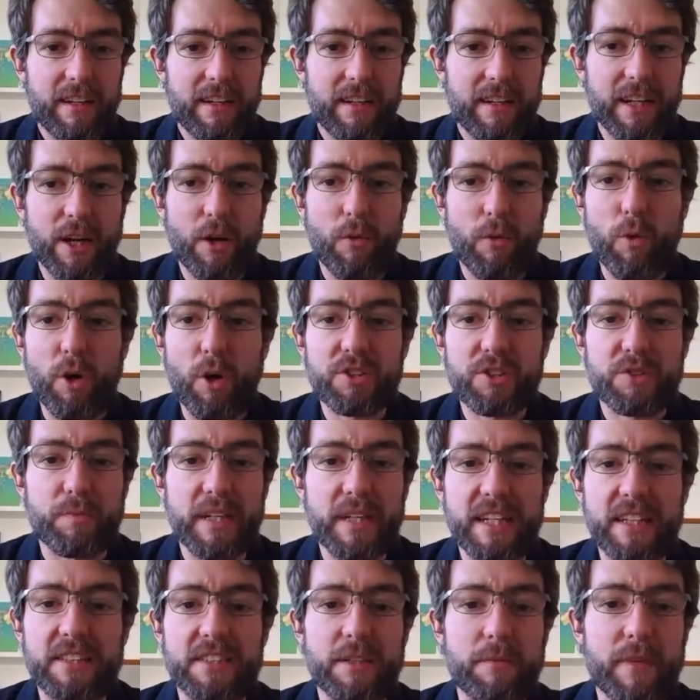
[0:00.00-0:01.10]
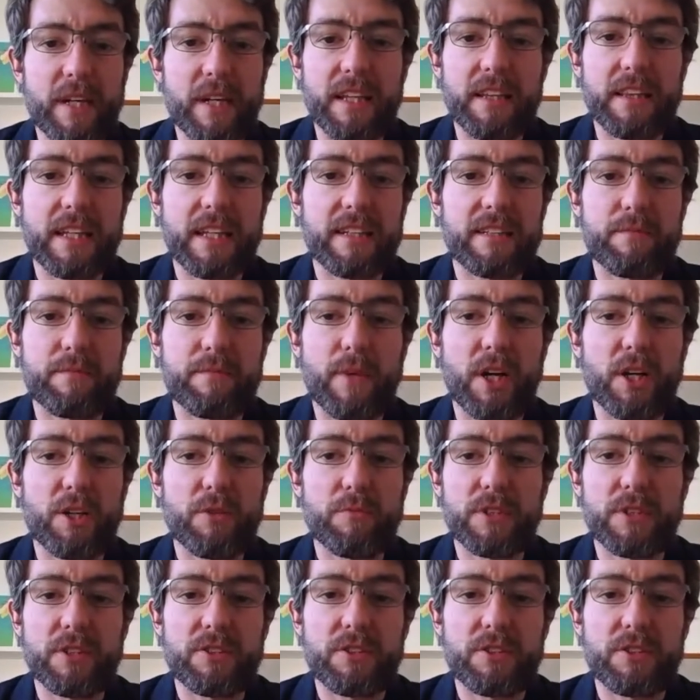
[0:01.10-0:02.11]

what speaks to me in this moment.